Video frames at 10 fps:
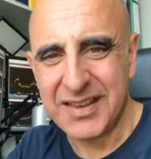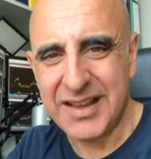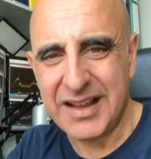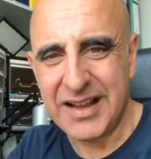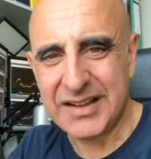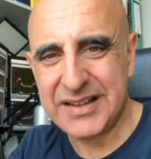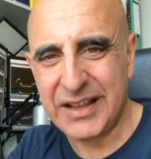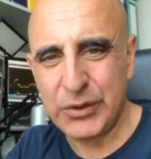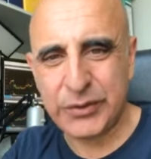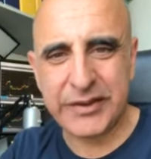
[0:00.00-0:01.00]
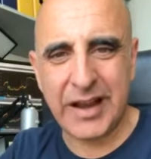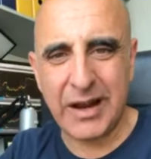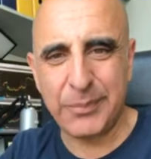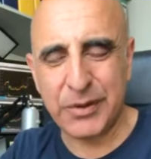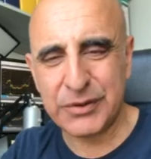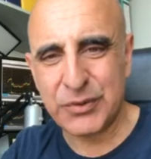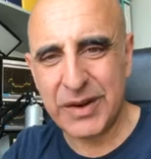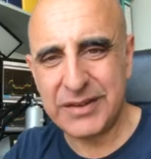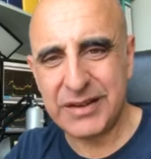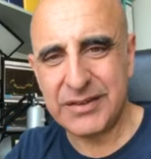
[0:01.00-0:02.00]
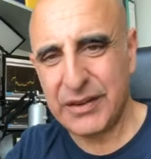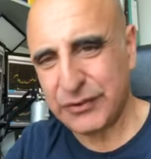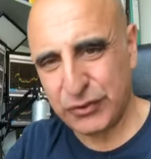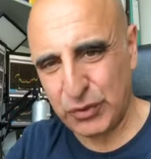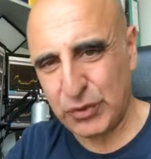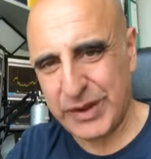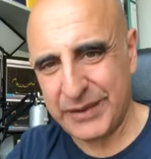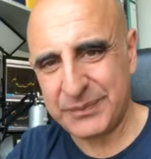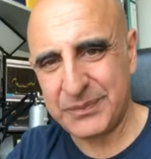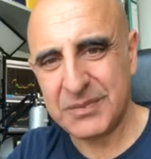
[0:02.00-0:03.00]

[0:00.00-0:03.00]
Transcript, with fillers: Uh, can you scalp on TradeNet? Yes, sure you can.